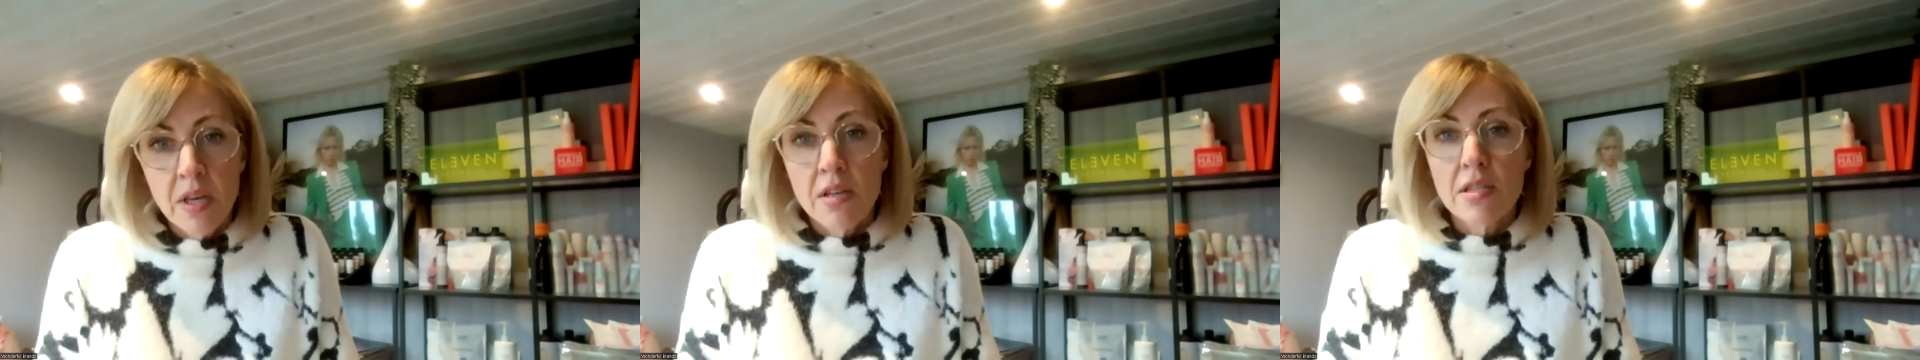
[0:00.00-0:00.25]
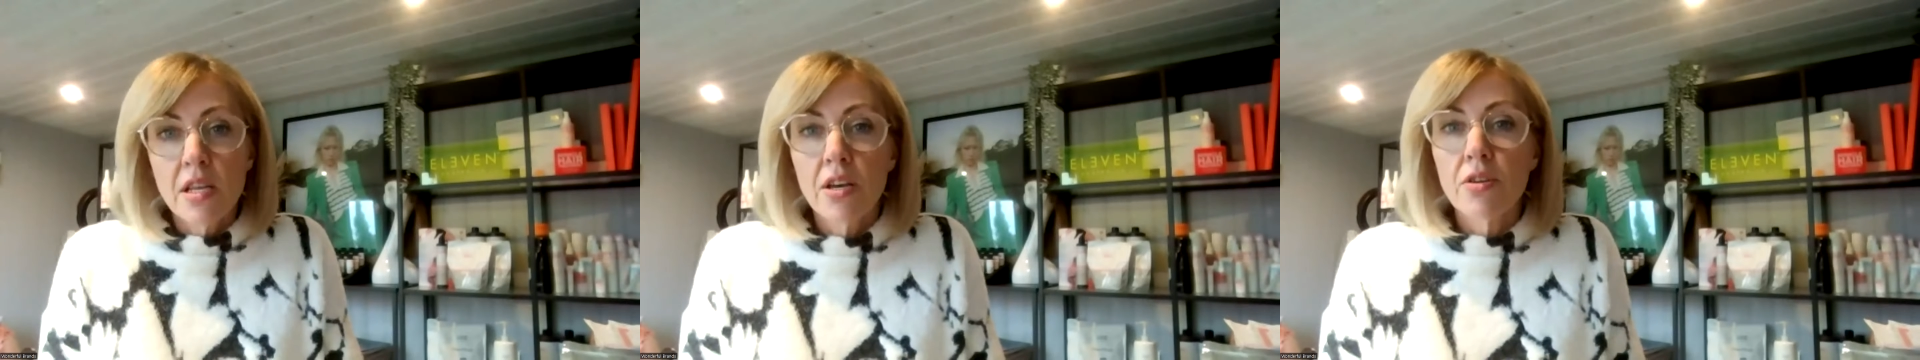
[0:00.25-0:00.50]

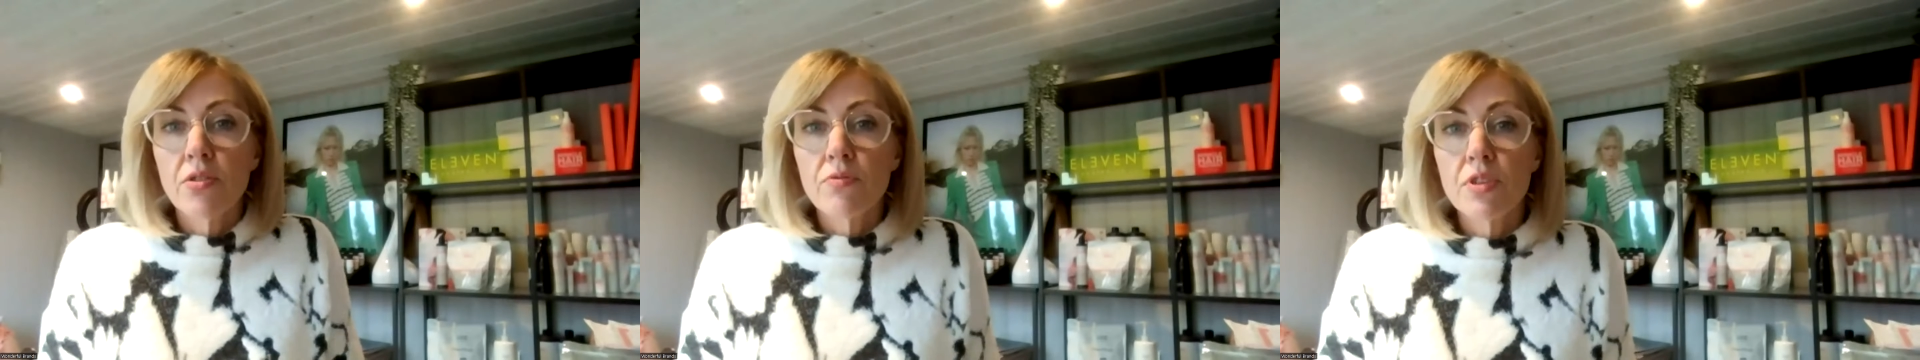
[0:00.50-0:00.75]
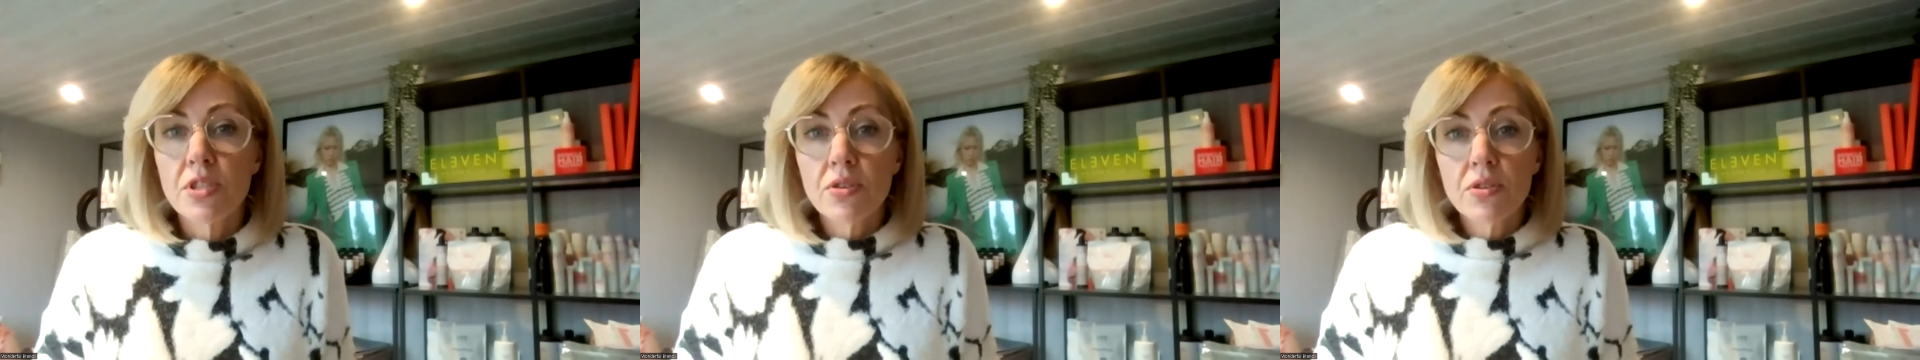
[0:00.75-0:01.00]
So
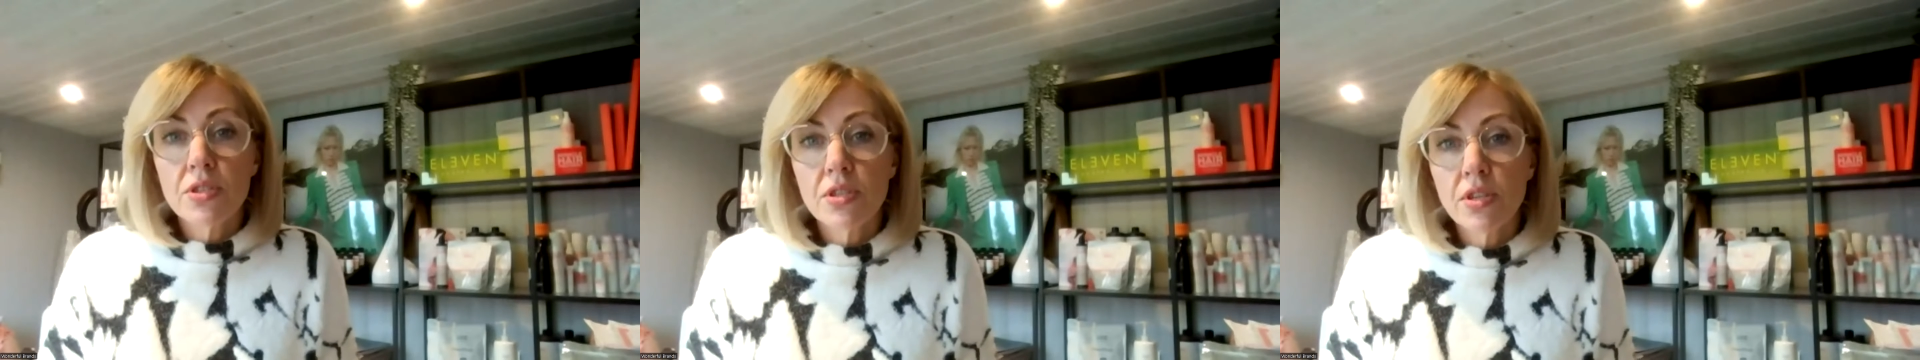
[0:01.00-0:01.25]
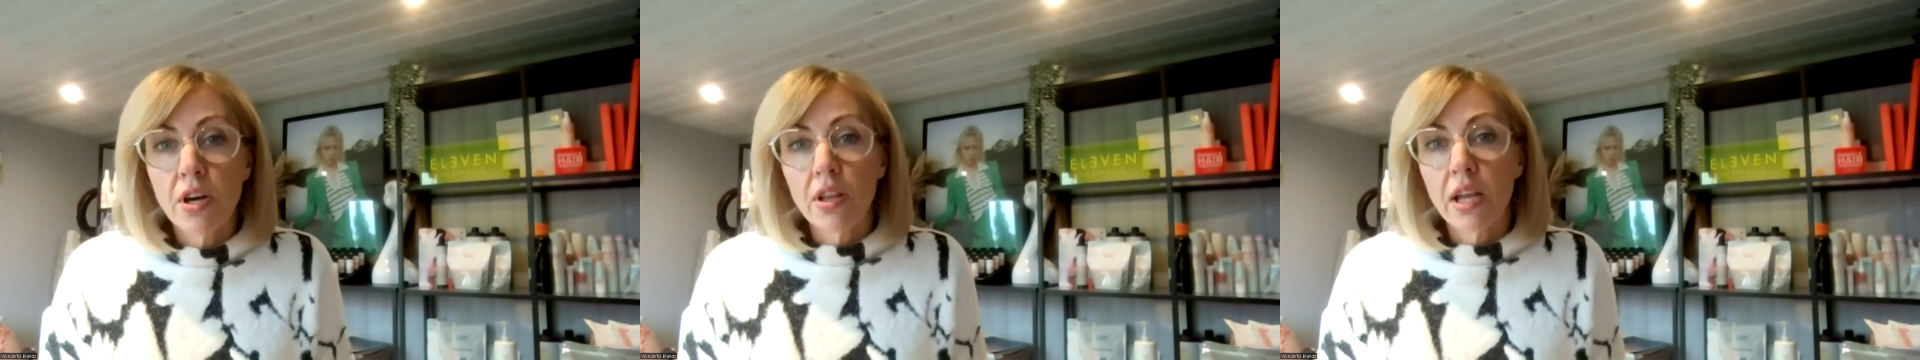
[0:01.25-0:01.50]

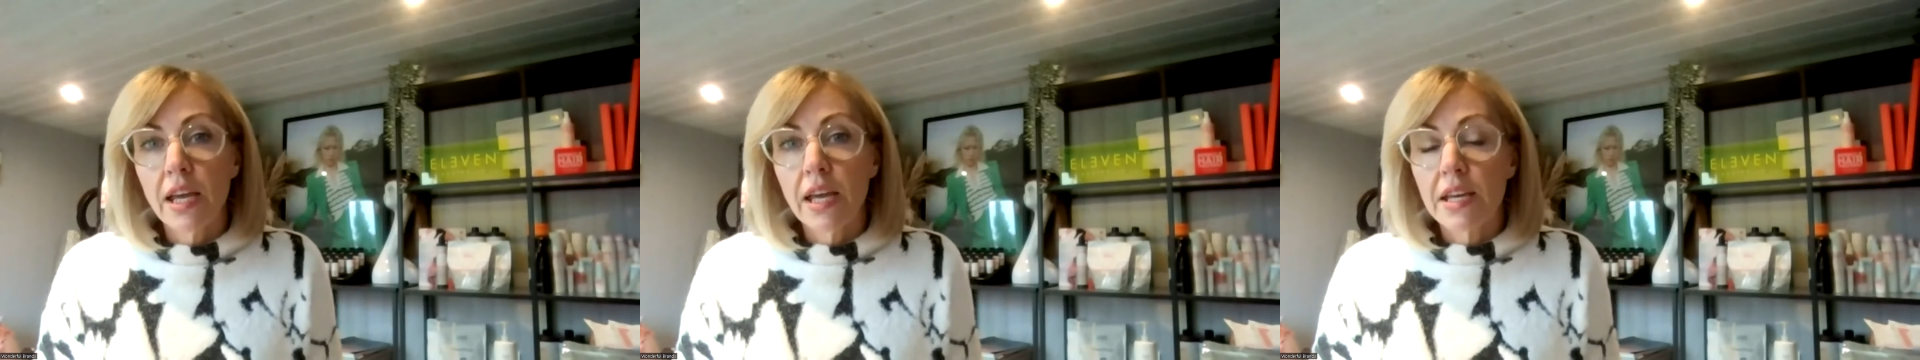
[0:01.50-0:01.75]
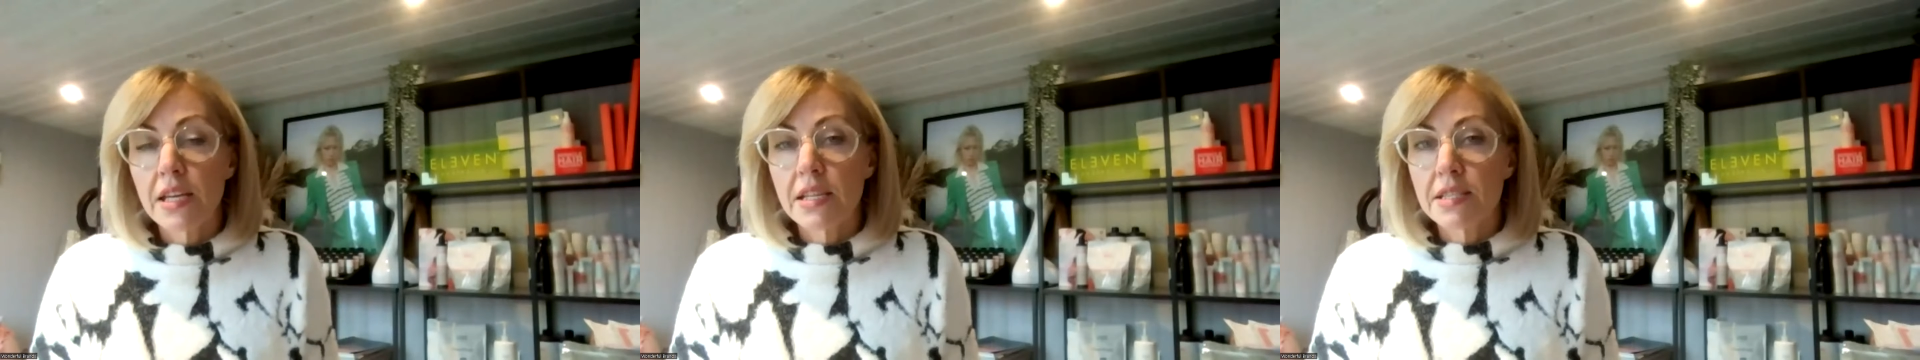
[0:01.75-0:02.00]
resorcinol
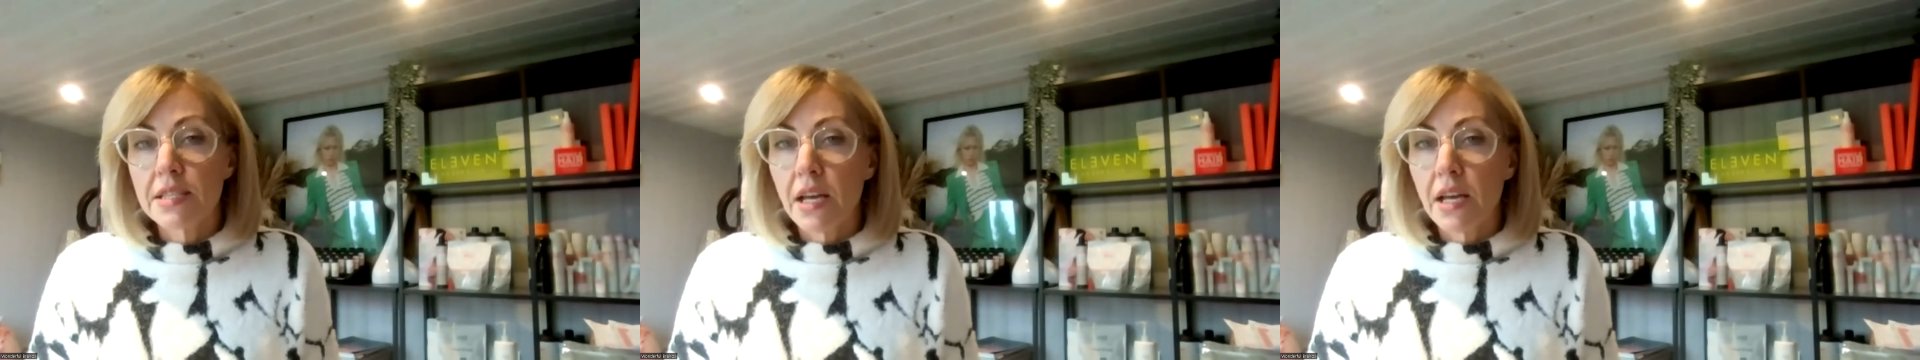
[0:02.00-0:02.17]
is